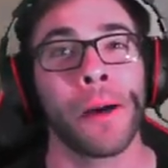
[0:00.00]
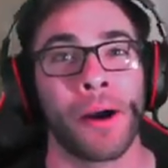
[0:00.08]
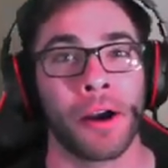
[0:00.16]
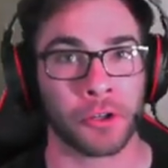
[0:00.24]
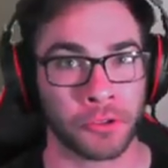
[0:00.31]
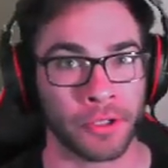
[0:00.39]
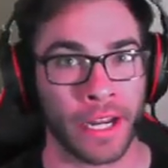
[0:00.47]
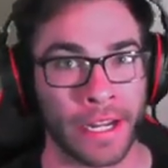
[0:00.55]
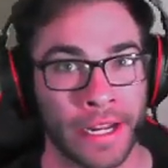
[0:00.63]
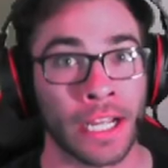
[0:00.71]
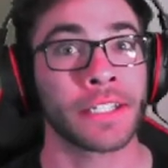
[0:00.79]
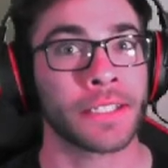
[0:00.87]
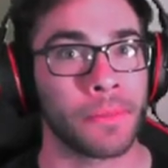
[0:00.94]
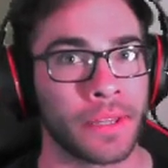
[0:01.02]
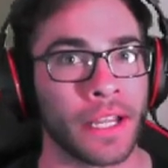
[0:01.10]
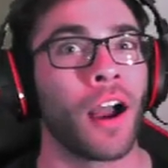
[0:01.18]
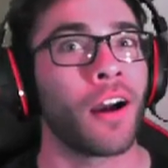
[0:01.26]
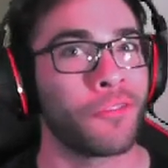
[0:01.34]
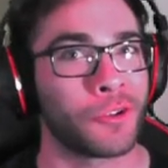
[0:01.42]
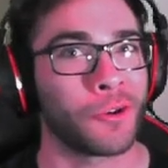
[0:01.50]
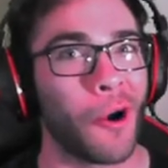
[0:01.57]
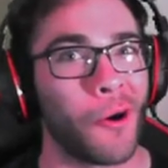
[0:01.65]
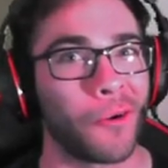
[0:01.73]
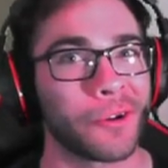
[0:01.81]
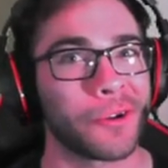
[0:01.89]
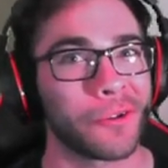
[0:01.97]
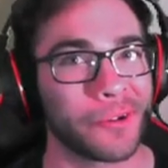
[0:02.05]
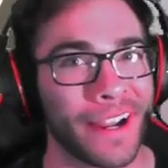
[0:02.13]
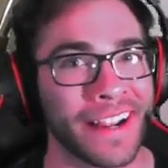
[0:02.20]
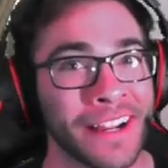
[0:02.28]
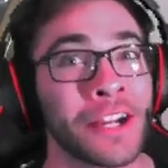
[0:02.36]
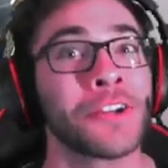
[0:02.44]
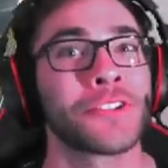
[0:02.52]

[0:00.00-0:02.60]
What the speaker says: about creating something of your own, okay?